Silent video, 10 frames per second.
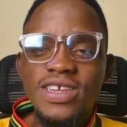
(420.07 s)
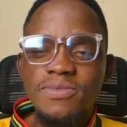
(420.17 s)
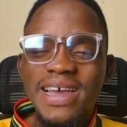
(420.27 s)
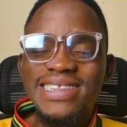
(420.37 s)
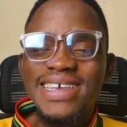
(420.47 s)

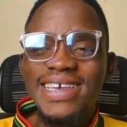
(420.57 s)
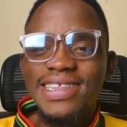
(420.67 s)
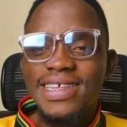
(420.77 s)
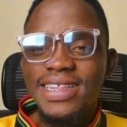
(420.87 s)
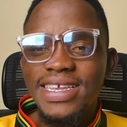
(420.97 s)
despite
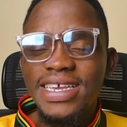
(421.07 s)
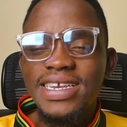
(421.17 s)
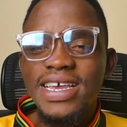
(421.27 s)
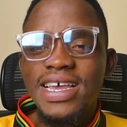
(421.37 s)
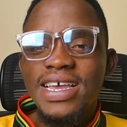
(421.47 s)
taking the
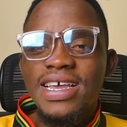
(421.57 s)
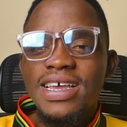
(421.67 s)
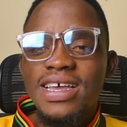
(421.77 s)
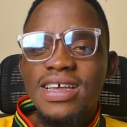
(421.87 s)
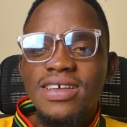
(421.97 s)
lead.
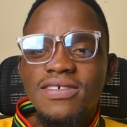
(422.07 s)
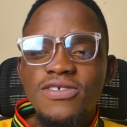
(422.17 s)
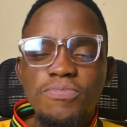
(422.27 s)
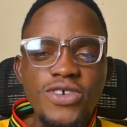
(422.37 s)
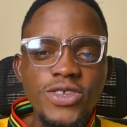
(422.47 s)

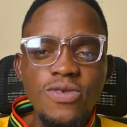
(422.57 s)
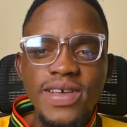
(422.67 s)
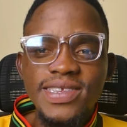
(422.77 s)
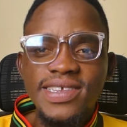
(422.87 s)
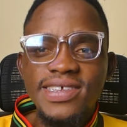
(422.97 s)
Brace of
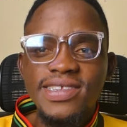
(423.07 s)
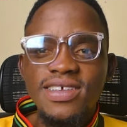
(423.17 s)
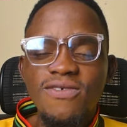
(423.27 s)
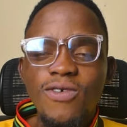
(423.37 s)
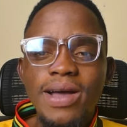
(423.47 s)
assists
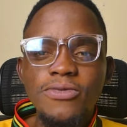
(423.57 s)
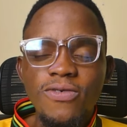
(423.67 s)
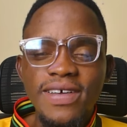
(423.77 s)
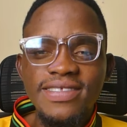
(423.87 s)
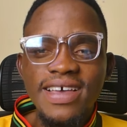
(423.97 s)
for
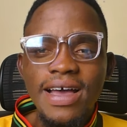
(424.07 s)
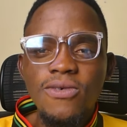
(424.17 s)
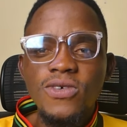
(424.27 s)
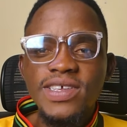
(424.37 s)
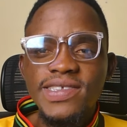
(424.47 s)
Abdul
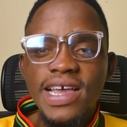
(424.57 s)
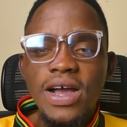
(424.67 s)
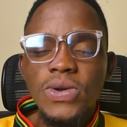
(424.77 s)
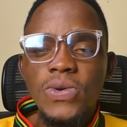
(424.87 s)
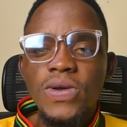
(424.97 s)
Fattah
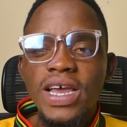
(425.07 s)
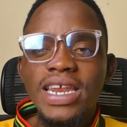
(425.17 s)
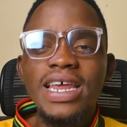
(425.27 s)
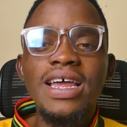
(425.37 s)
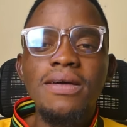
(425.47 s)
Isaku,
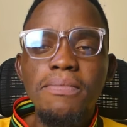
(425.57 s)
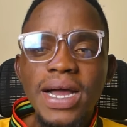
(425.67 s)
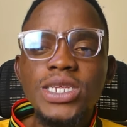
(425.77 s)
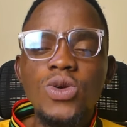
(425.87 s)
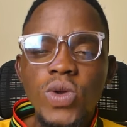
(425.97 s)
and a
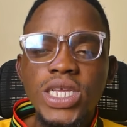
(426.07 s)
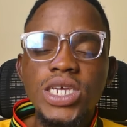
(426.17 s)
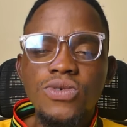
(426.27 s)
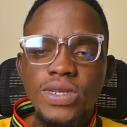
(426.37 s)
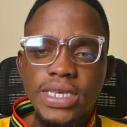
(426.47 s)
much
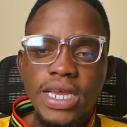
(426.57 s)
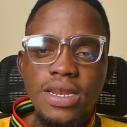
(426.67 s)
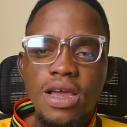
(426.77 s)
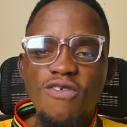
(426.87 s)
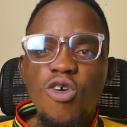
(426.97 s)
awaited
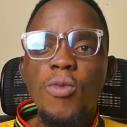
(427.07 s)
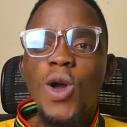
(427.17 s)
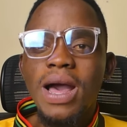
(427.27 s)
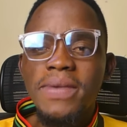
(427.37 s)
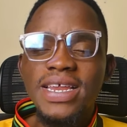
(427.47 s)
return for
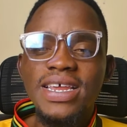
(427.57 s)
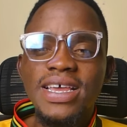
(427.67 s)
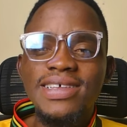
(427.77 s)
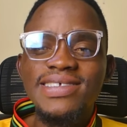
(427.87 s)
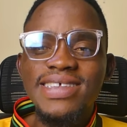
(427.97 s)
Mohammed
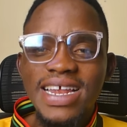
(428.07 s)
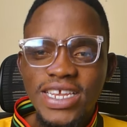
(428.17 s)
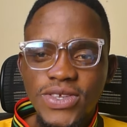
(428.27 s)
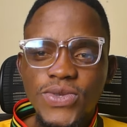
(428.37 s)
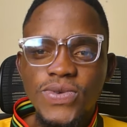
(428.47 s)

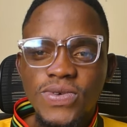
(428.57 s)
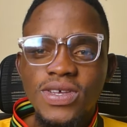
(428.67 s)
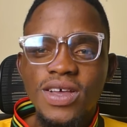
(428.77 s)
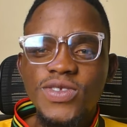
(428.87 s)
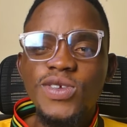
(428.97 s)
Salisu.
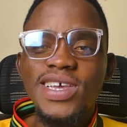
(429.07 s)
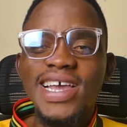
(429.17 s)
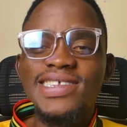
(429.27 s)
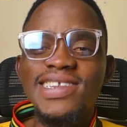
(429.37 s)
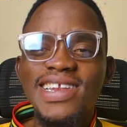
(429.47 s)
I'll see you
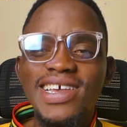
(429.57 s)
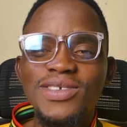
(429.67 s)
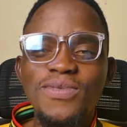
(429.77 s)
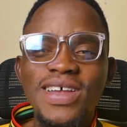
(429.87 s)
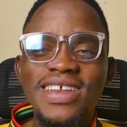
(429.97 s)
guys in the
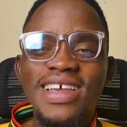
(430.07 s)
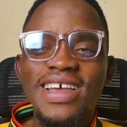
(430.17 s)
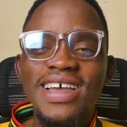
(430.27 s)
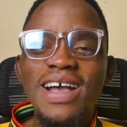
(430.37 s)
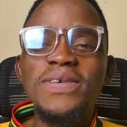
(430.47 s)
next one.
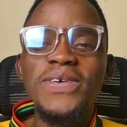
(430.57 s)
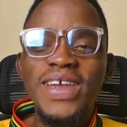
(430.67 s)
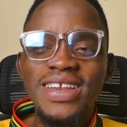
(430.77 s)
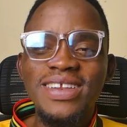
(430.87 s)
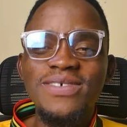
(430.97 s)
Have a
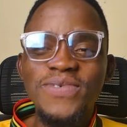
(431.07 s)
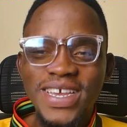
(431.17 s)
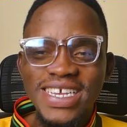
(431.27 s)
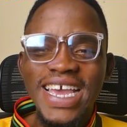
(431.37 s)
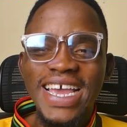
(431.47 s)
great
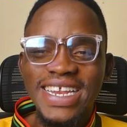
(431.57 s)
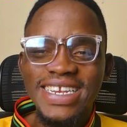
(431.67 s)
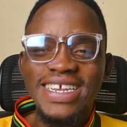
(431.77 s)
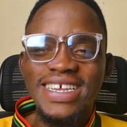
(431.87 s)
weekend.